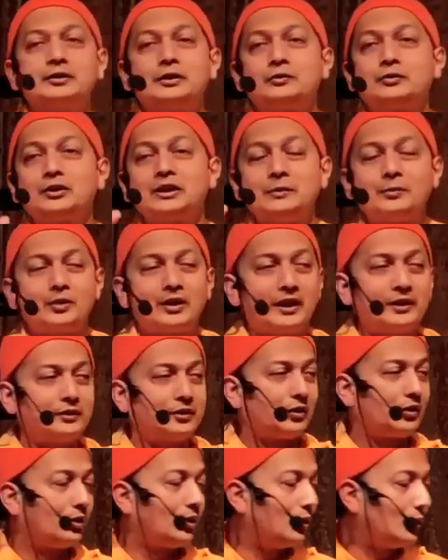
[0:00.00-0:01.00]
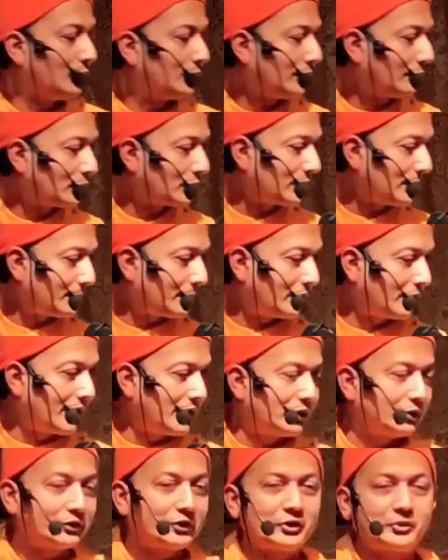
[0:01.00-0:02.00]
You have to keep your eye on the road, you have to keep your
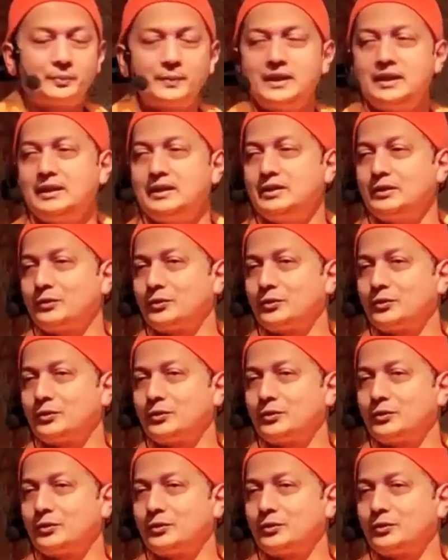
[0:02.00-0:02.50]
eye on the speed,